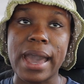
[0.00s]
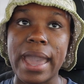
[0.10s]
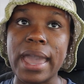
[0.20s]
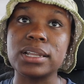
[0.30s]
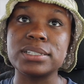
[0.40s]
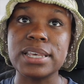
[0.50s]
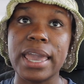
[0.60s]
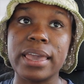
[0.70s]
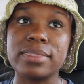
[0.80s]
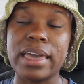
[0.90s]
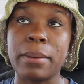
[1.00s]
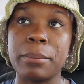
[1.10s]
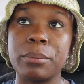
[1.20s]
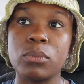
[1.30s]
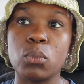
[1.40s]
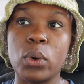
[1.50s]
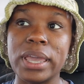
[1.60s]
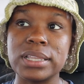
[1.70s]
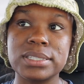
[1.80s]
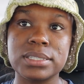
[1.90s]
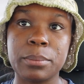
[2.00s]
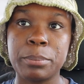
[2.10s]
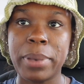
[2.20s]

I had a day that went